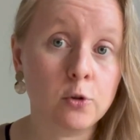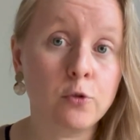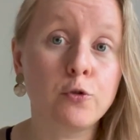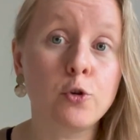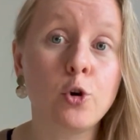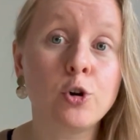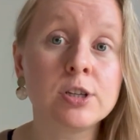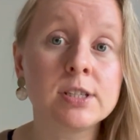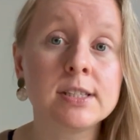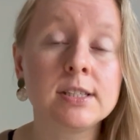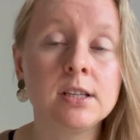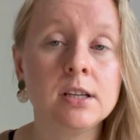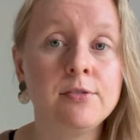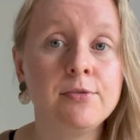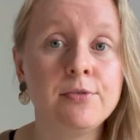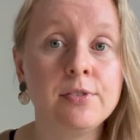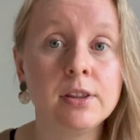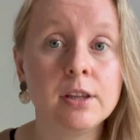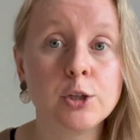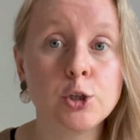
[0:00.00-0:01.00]
Of course,
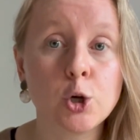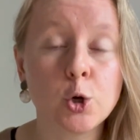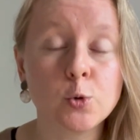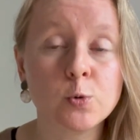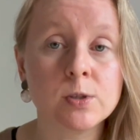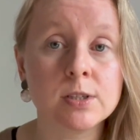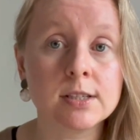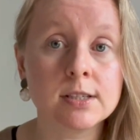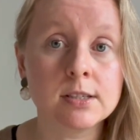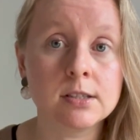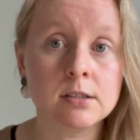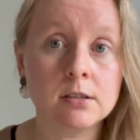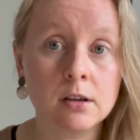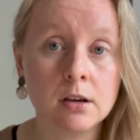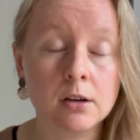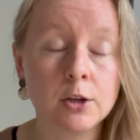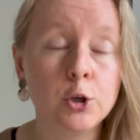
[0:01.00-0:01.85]
if the dose is